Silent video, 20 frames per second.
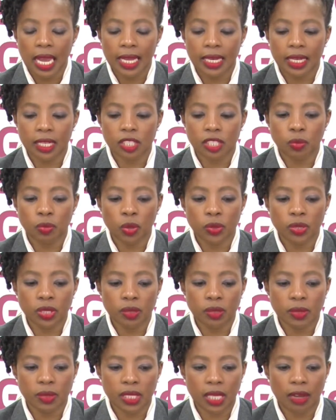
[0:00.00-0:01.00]
and
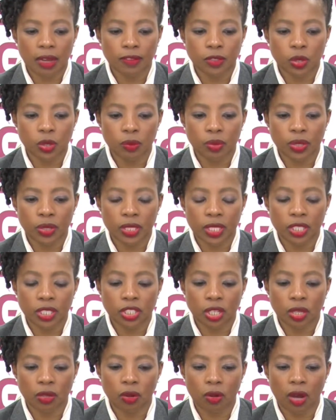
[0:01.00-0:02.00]
exposed himself to a
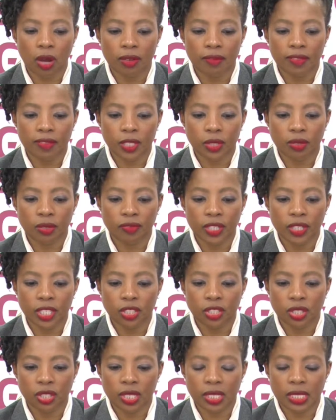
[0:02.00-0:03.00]
potential conflict of
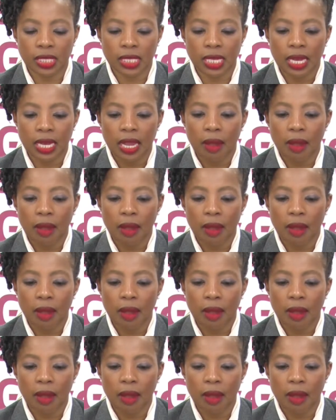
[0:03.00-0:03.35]
interest